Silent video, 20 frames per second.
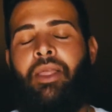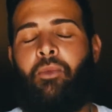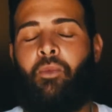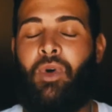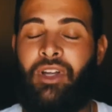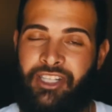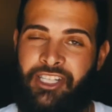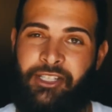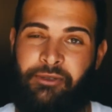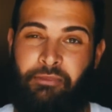
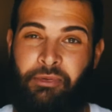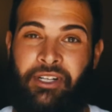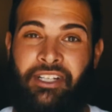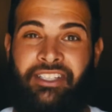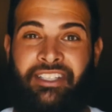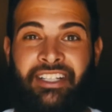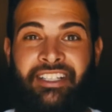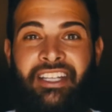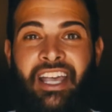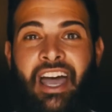What these
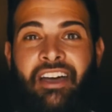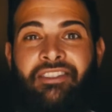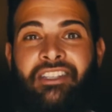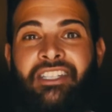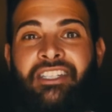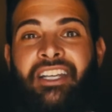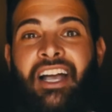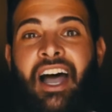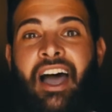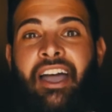presets have
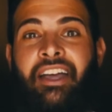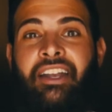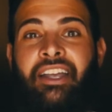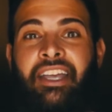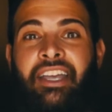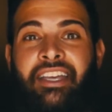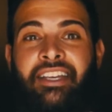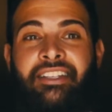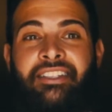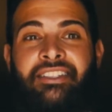inside
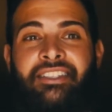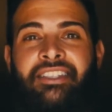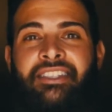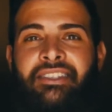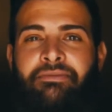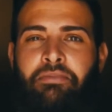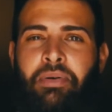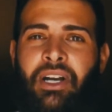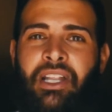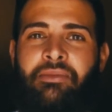is
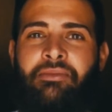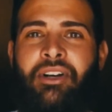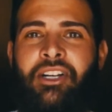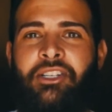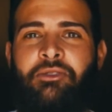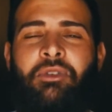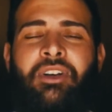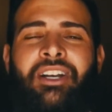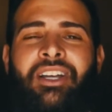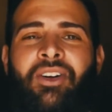pretty
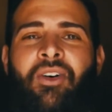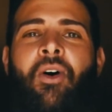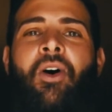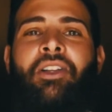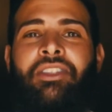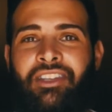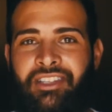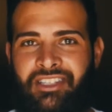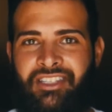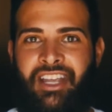much we're going to
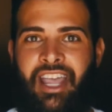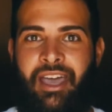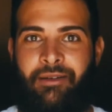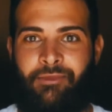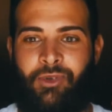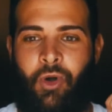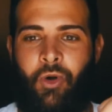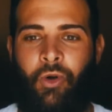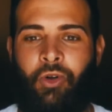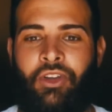call it the
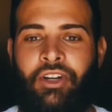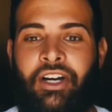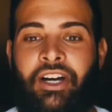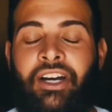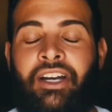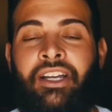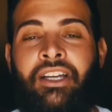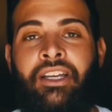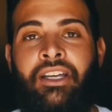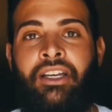Sam
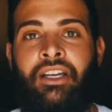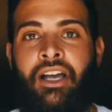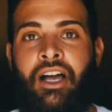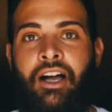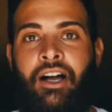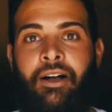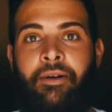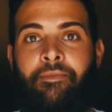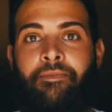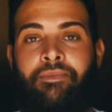Colder
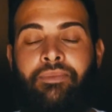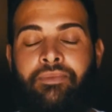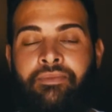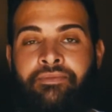um,